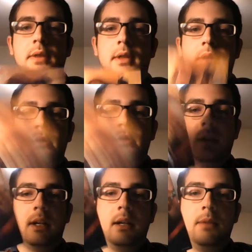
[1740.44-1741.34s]
this
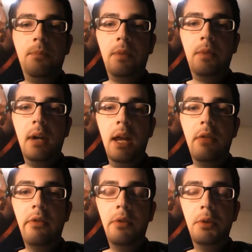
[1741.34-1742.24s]

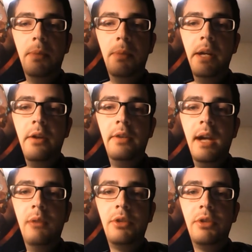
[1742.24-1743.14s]
Aether Revolt Player's
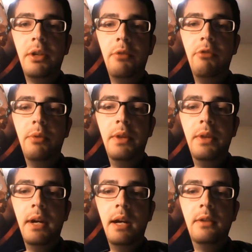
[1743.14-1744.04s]
Guide, which I'll go through with you
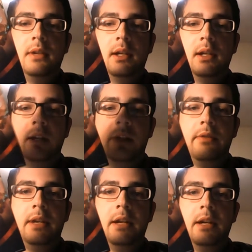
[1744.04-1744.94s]
guys in another
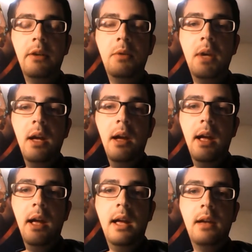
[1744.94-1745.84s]
video.
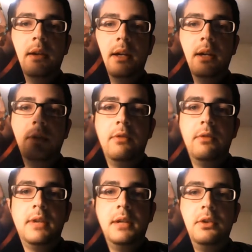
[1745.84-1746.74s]
And don't
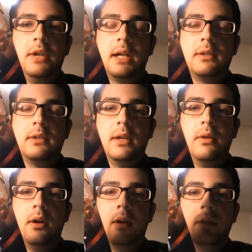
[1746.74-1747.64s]
forget to check us out
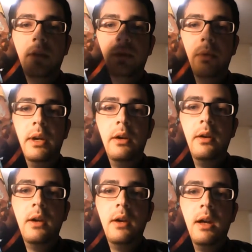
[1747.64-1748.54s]
on
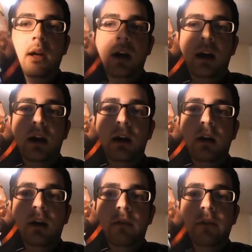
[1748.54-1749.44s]
Twitter,
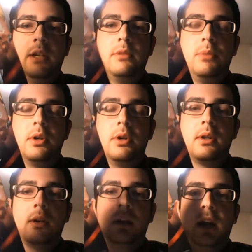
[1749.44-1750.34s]
on Facebook,
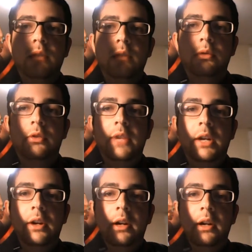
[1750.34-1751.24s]

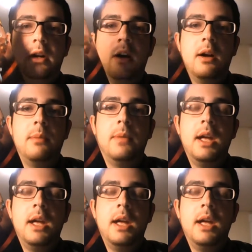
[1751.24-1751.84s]
casualcrusader.com.